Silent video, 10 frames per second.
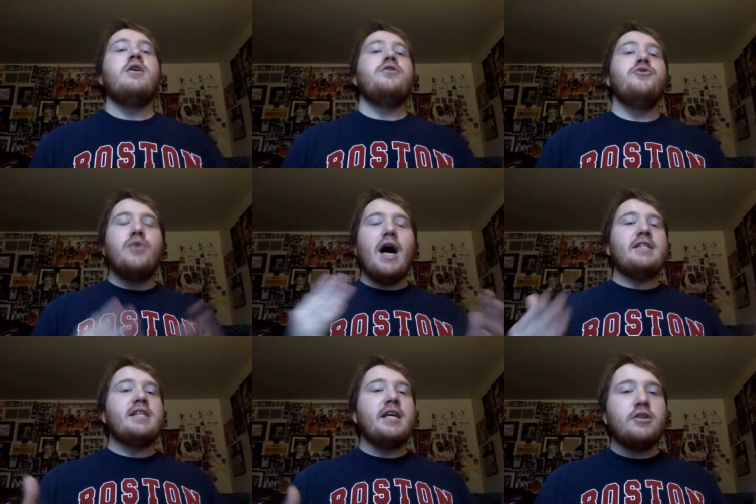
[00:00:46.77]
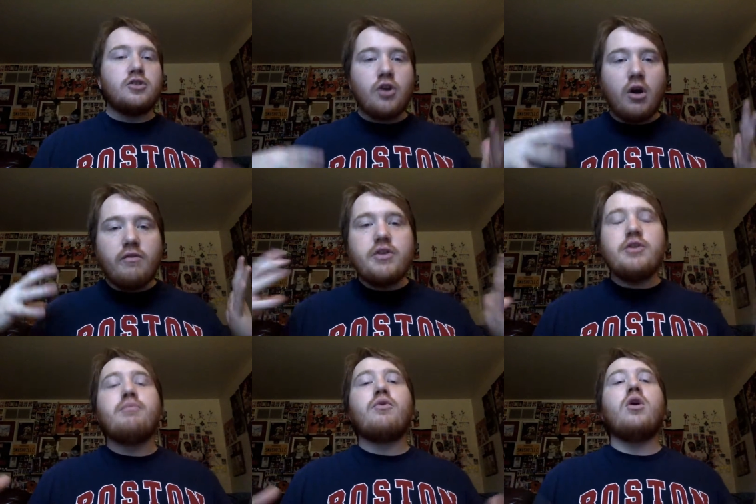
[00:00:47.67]
You guys did deserve it.
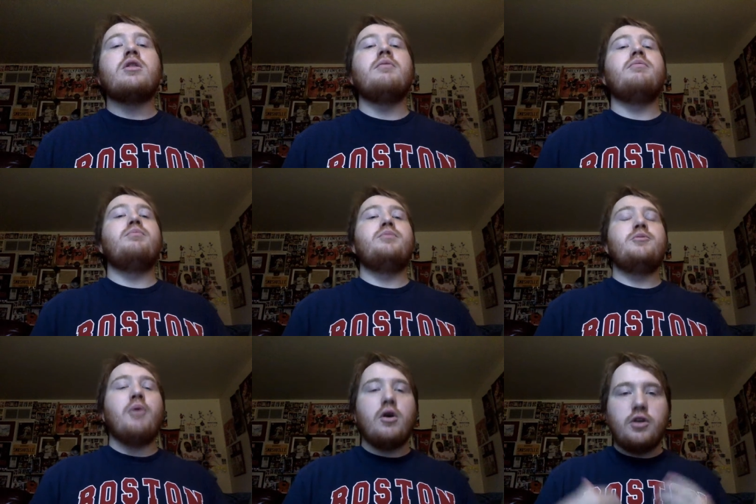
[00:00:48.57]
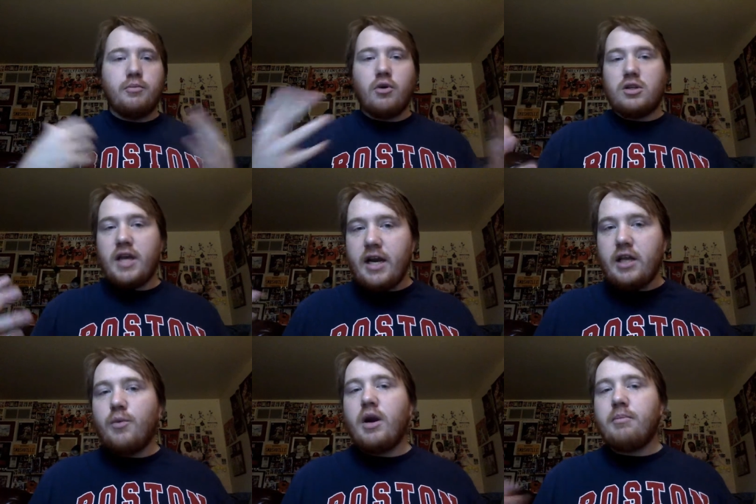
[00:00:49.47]
You brought the spunk. You brought the energy.
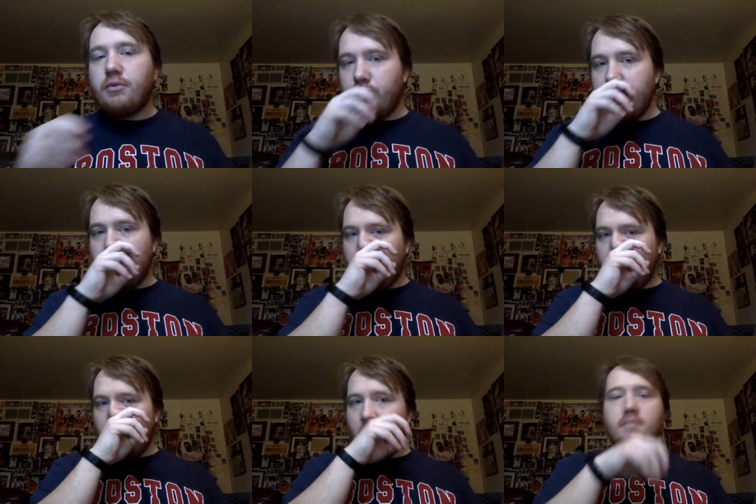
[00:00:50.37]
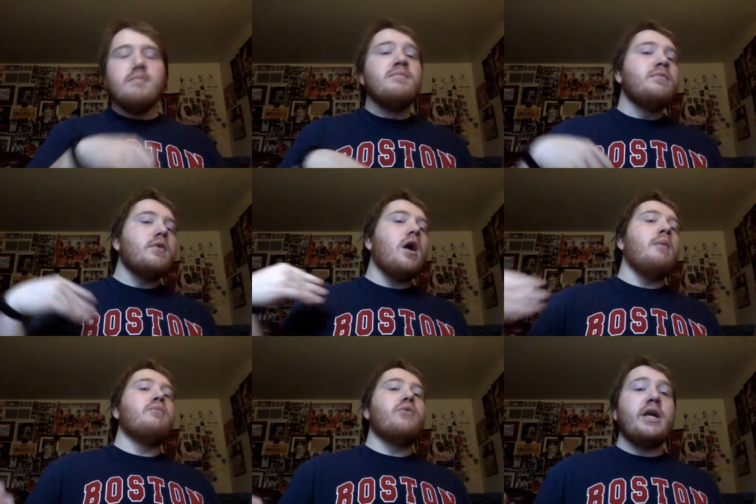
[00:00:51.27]
You went up 3 nothing
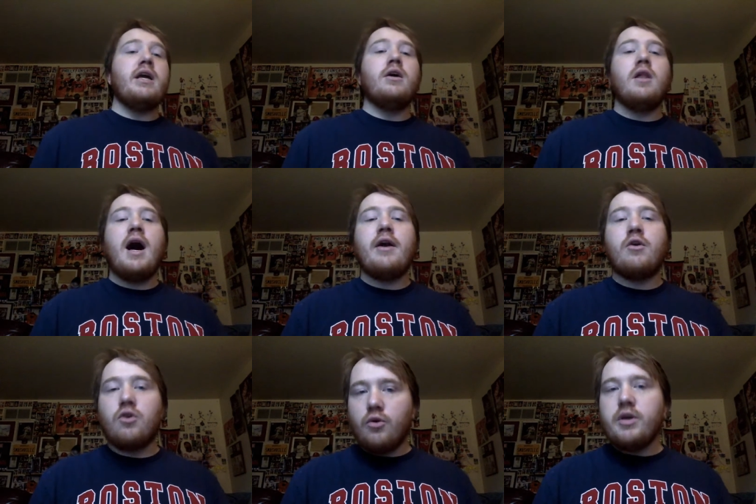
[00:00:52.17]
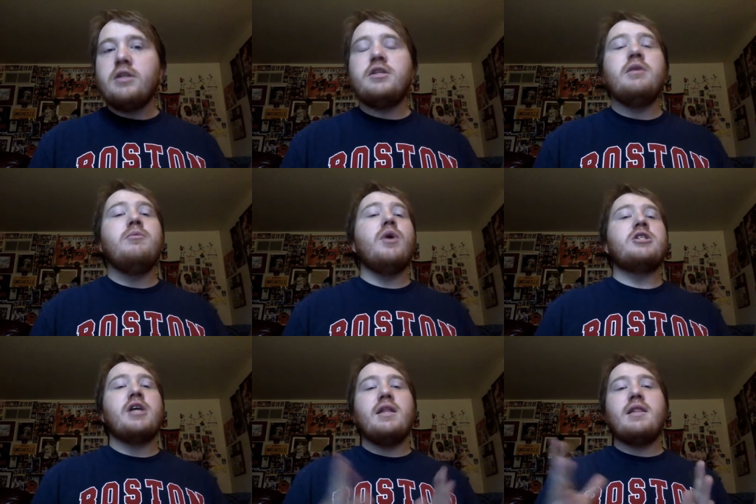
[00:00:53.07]
um, bringing a lot early. Team
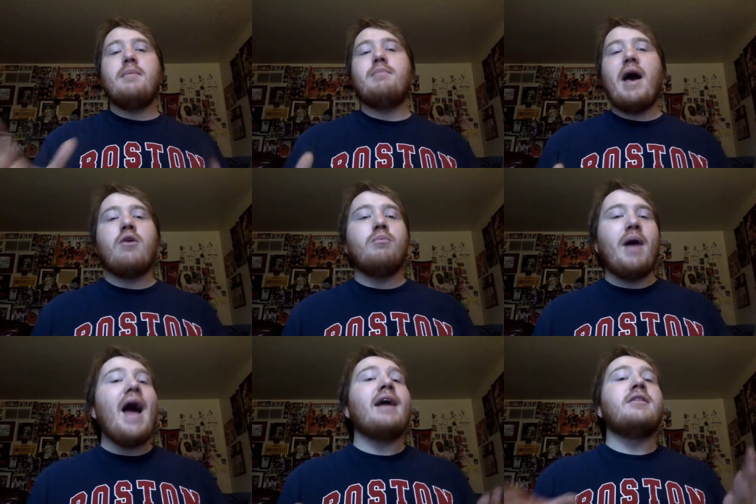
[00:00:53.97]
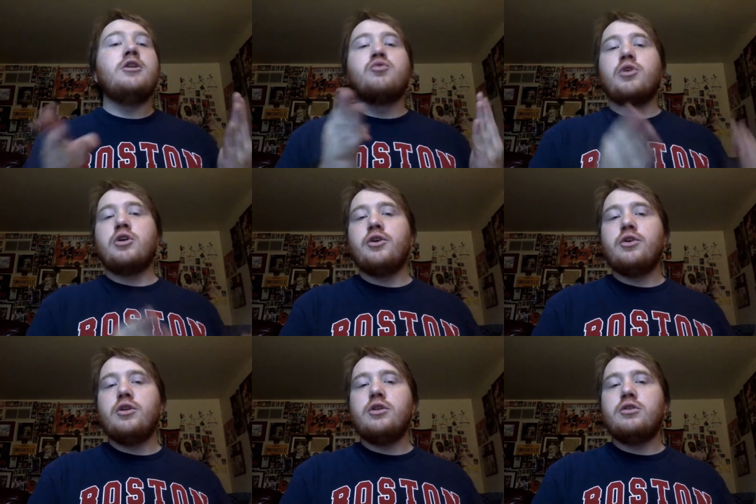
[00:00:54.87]
USA then battle back. These were
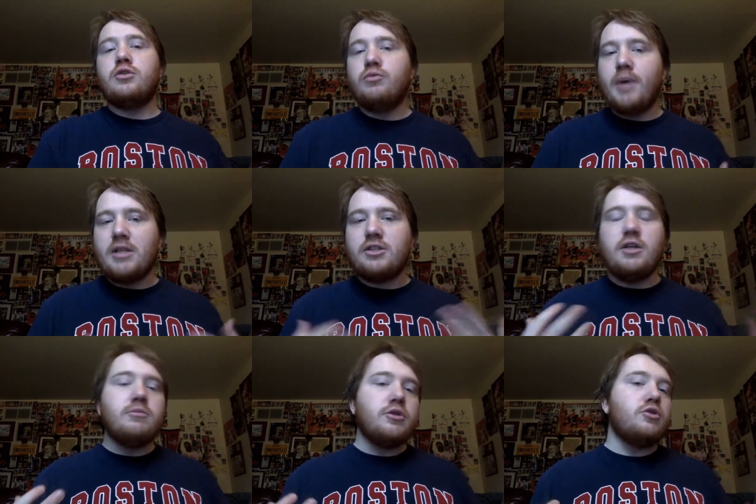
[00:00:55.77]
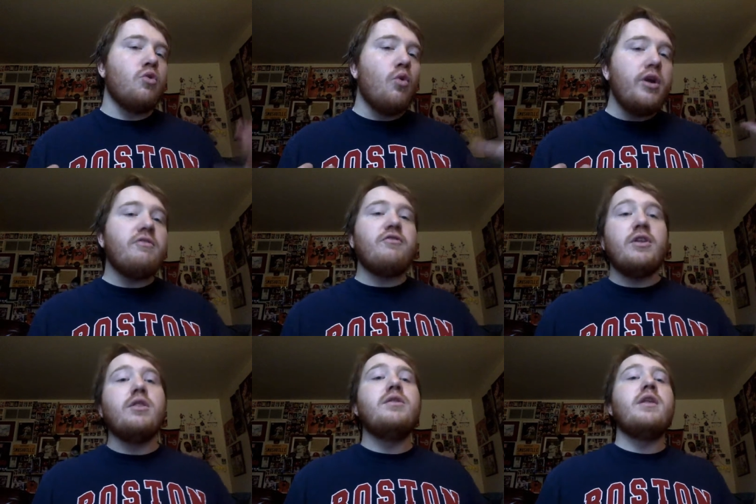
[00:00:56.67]
clearly the two best teams in the twenty.
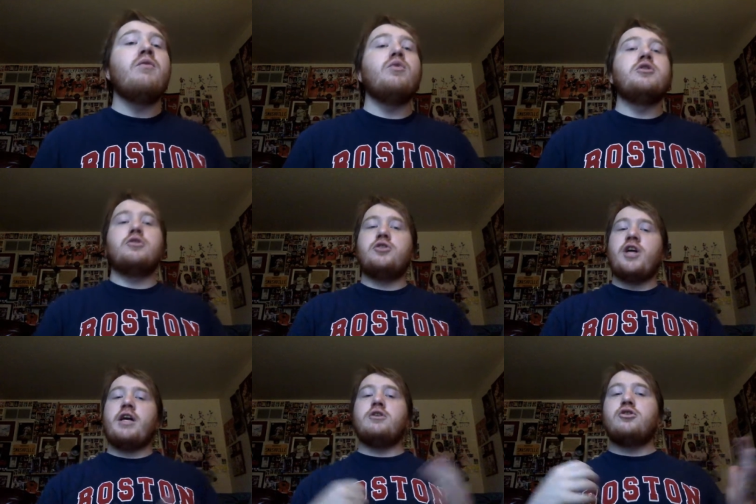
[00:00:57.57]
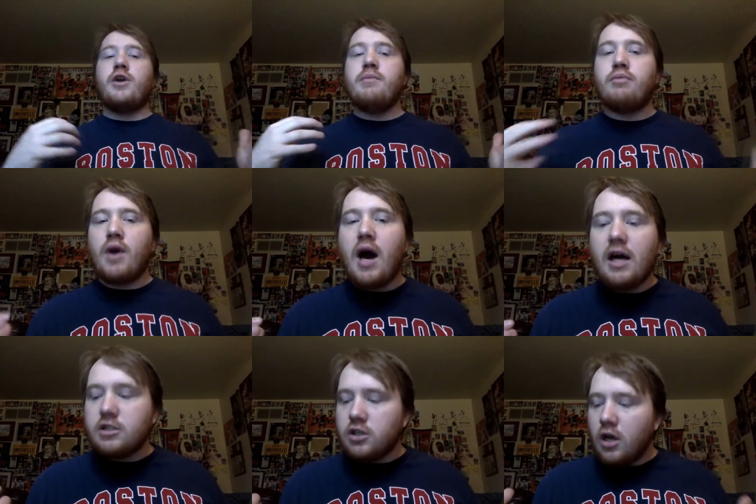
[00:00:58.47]
Finland then wins their second straight
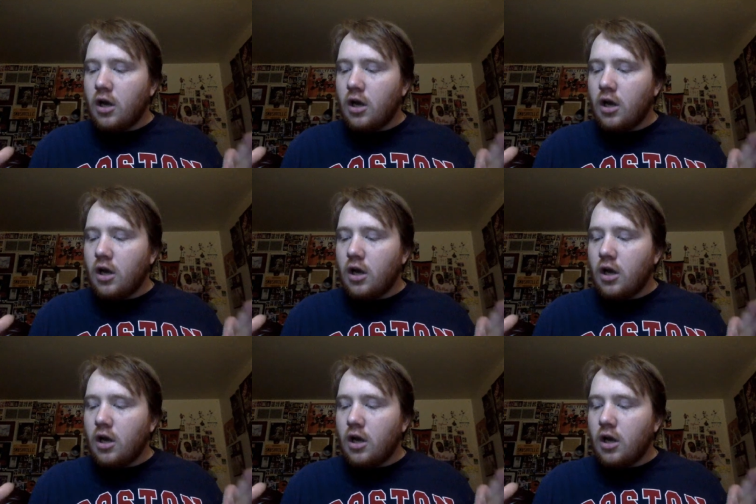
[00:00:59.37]
bronze.